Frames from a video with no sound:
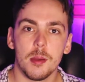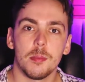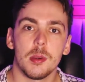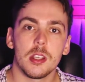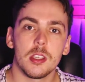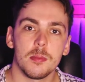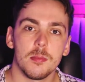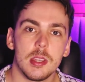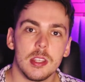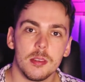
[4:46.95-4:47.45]
that
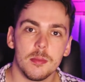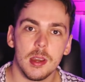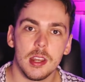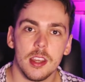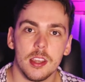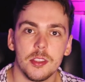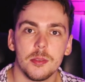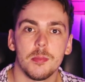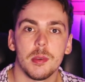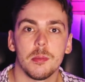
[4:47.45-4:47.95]
brings me to my
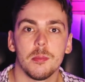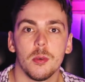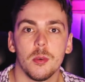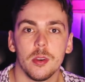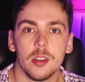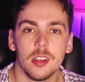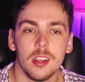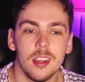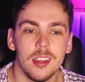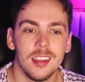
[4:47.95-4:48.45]
next big
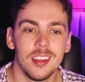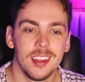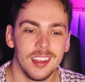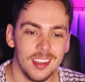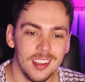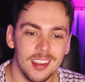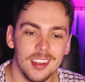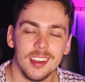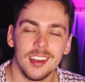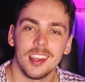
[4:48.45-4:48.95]
point.
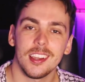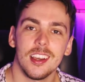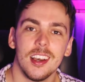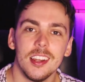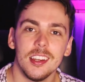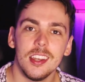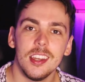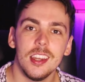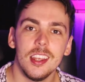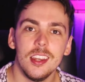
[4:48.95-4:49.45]
I
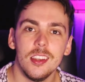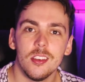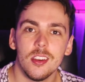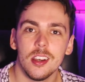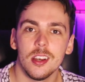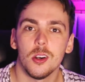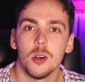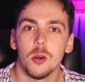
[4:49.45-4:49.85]
kinda need your